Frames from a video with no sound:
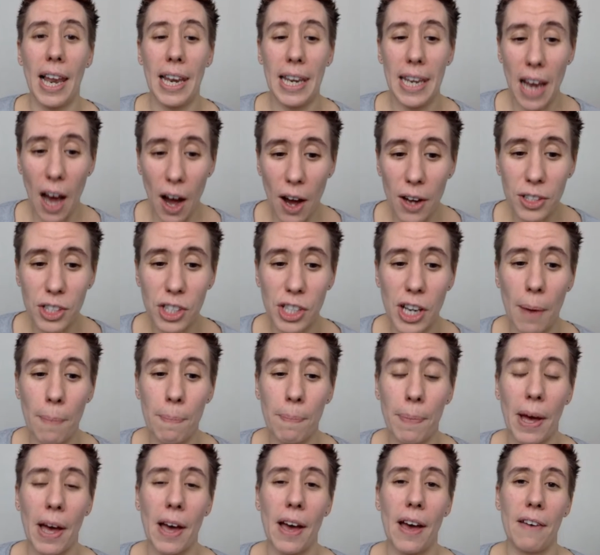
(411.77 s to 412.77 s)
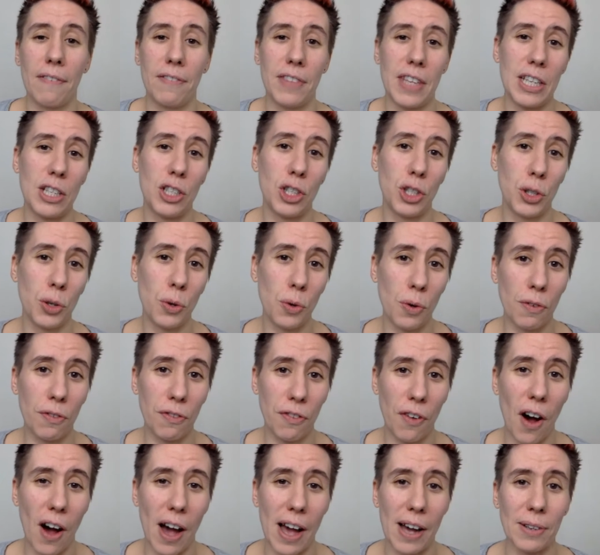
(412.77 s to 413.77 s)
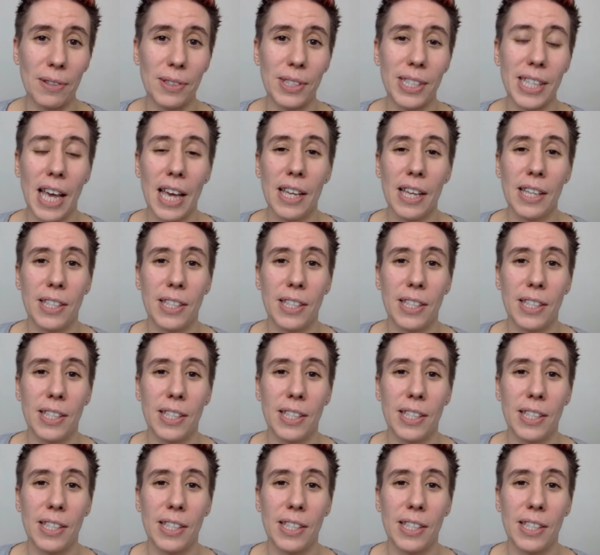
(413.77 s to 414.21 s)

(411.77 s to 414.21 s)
large number of these short files